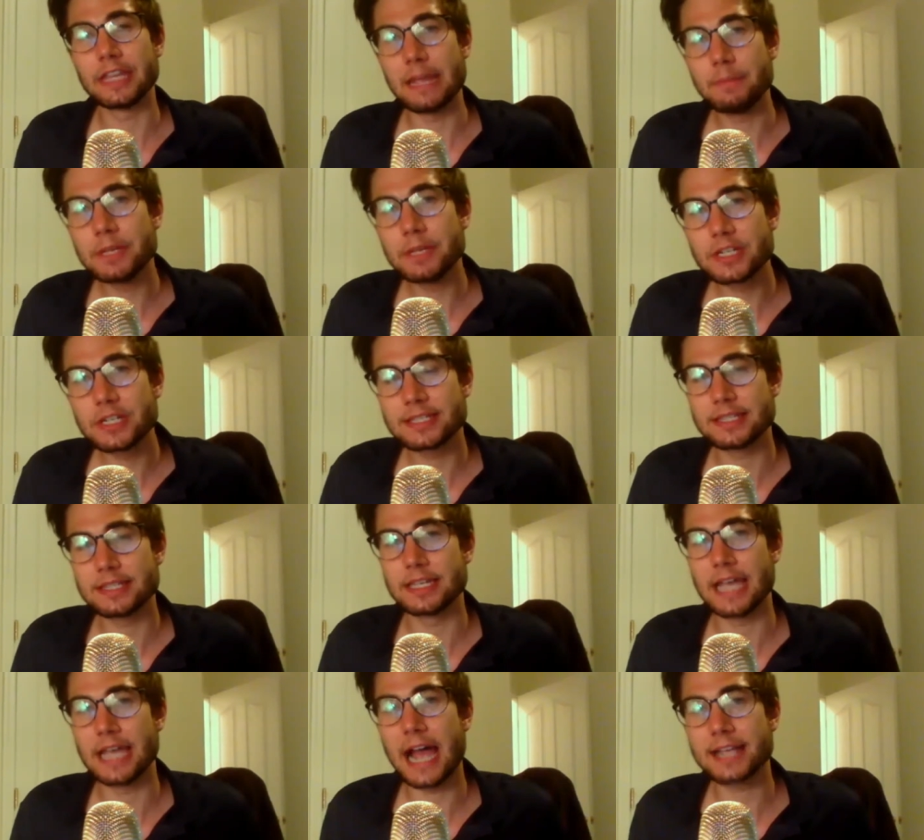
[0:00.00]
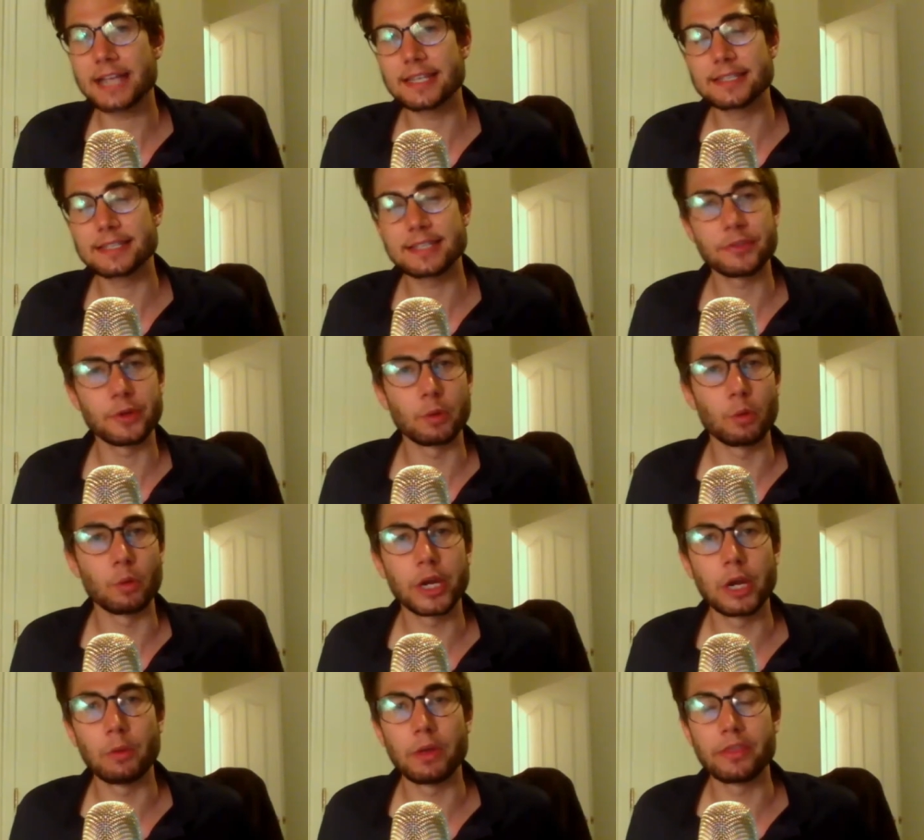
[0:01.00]
images and the assets that they're
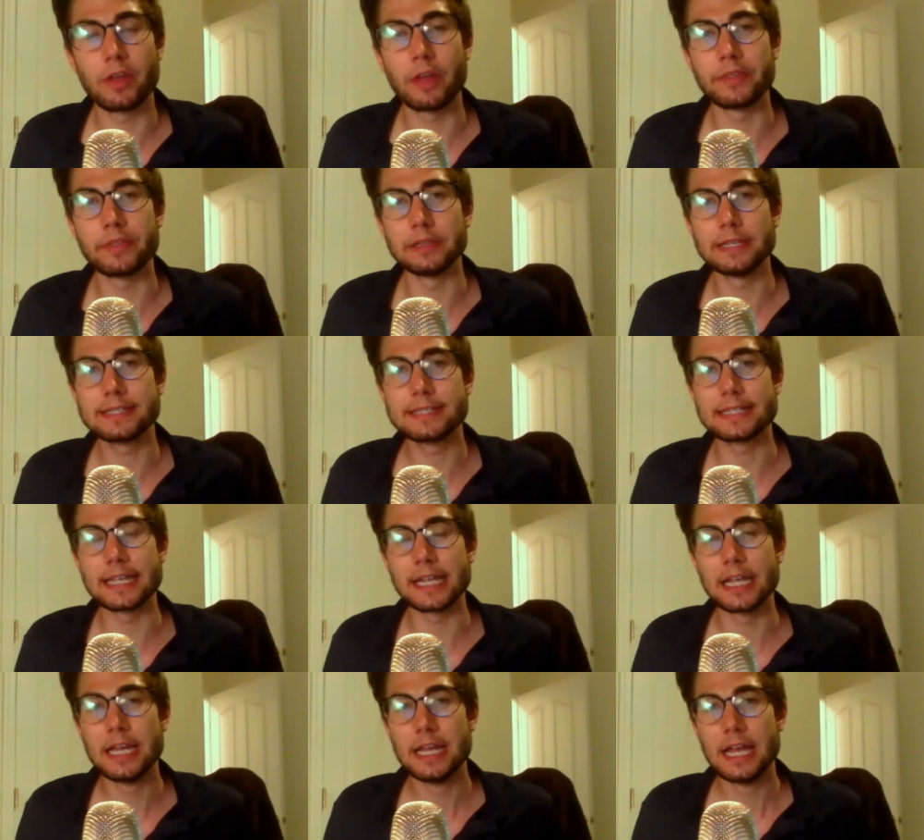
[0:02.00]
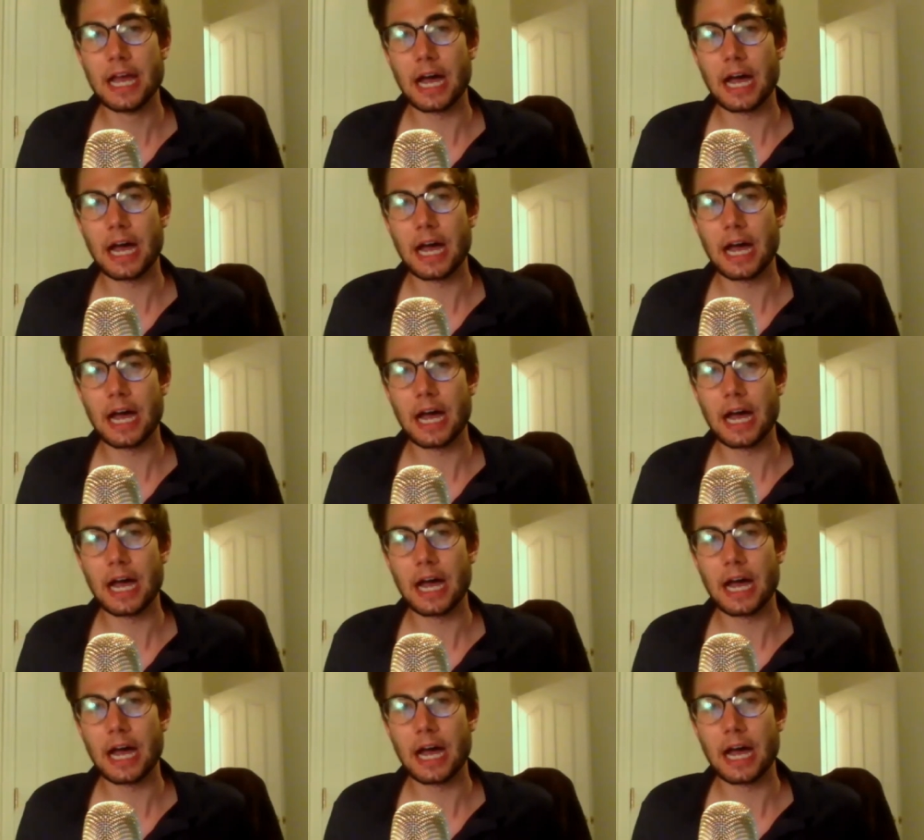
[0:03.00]
working with on the listing,